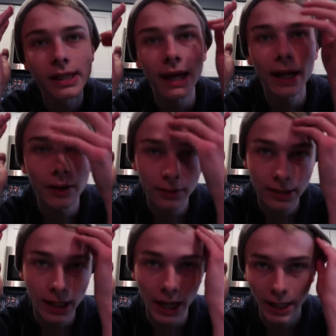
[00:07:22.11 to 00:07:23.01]
sat
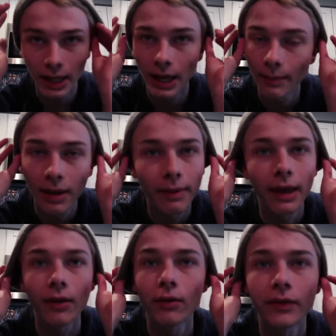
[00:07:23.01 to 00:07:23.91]
outside and ate my
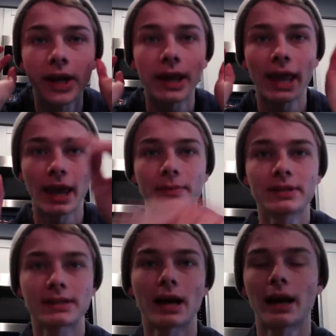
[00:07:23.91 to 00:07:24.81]
bagel and then I came
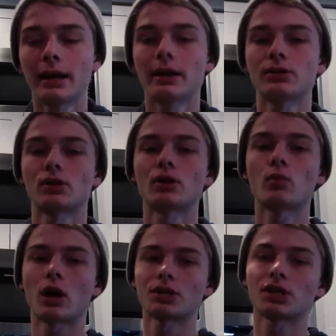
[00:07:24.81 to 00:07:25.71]
inside. I started
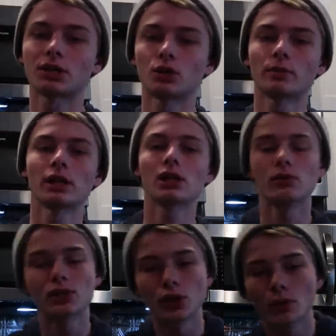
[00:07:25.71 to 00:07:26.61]
watching a little bit of
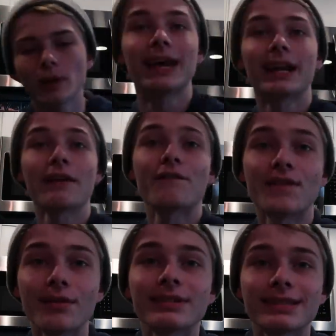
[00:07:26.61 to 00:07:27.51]
YouTube and I fell